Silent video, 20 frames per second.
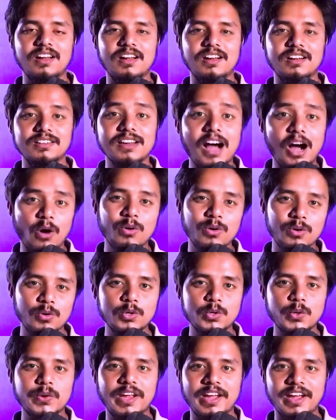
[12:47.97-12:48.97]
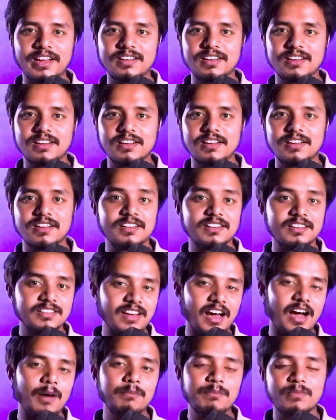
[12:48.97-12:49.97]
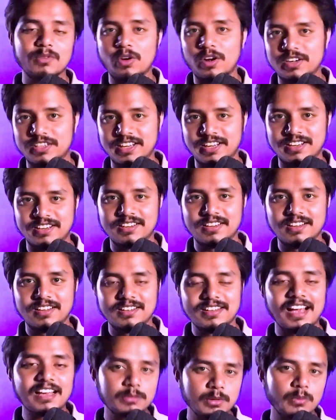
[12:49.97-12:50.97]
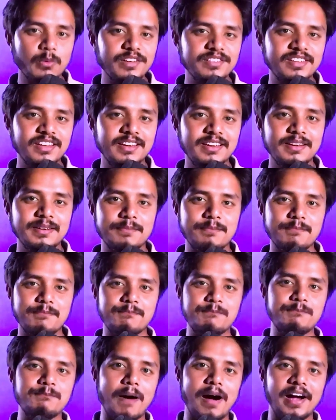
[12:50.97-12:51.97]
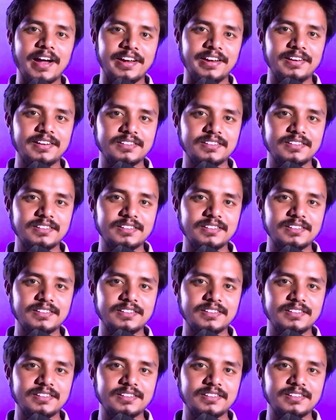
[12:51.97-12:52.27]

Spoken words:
Now go to create some content. Thanks for watching. Bye.